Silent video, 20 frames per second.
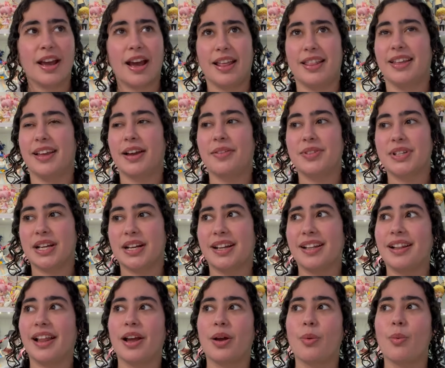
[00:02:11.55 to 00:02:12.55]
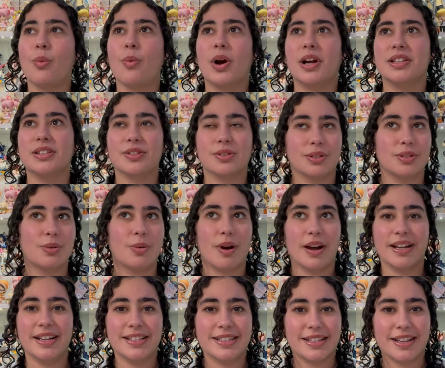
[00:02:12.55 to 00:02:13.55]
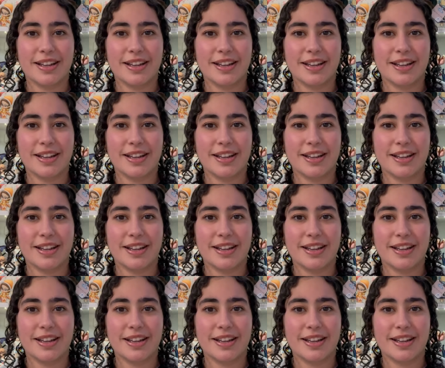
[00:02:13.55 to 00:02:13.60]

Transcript: I think I've done it like once or twice